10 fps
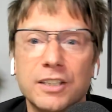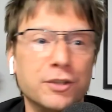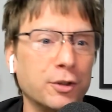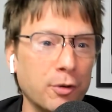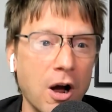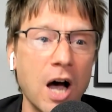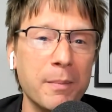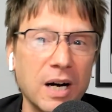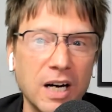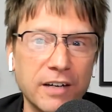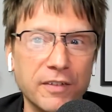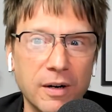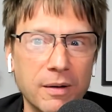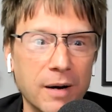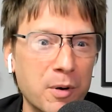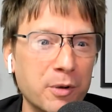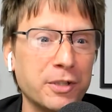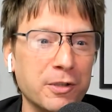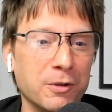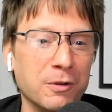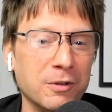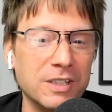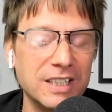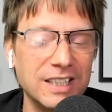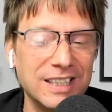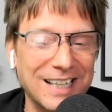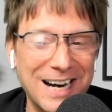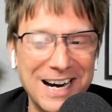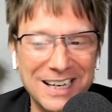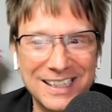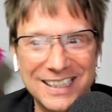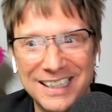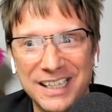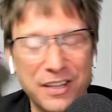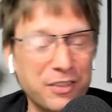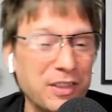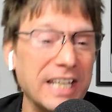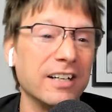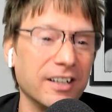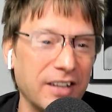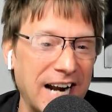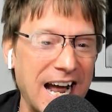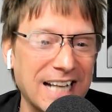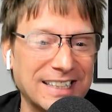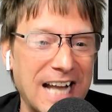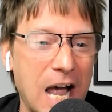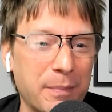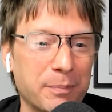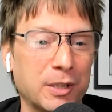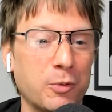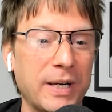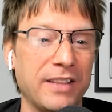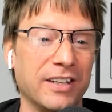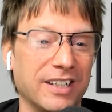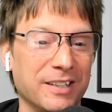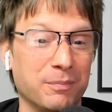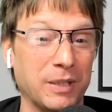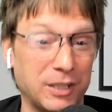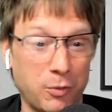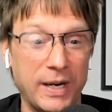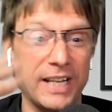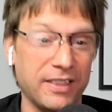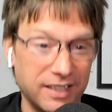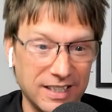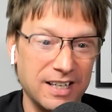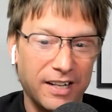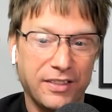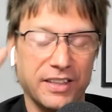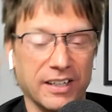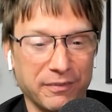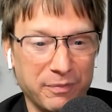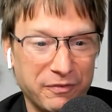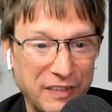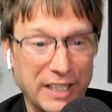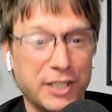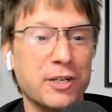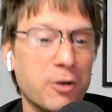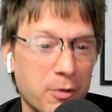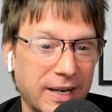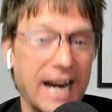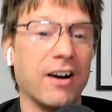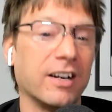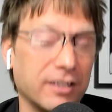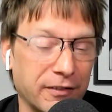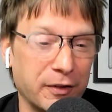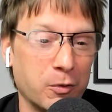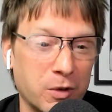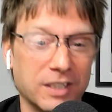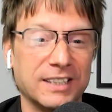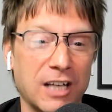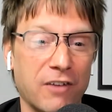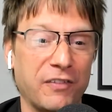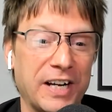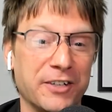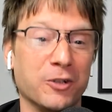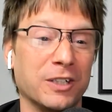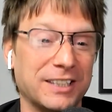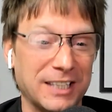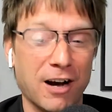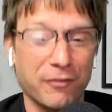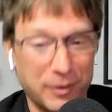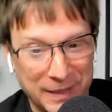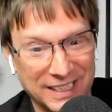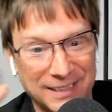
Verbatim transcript: drama of a emotional theater that has to happen between the between the fictional character of your worst self and your self to be